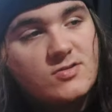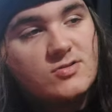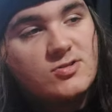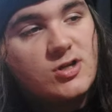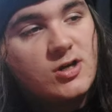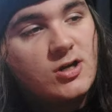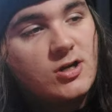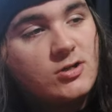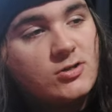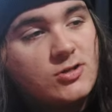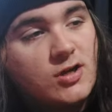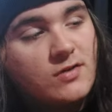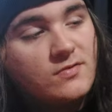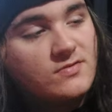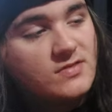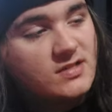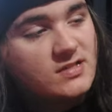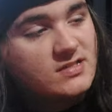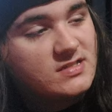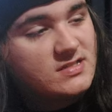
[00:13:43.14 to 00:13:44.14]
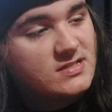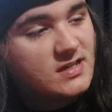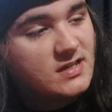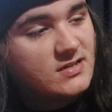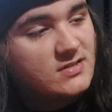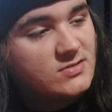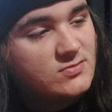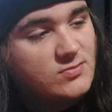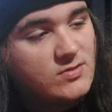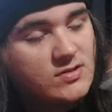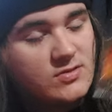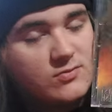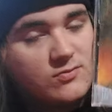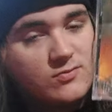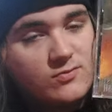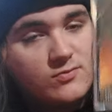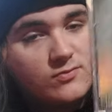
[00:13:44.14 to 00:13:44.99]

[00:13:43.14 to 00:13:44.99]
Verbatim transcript: Church of Disgust with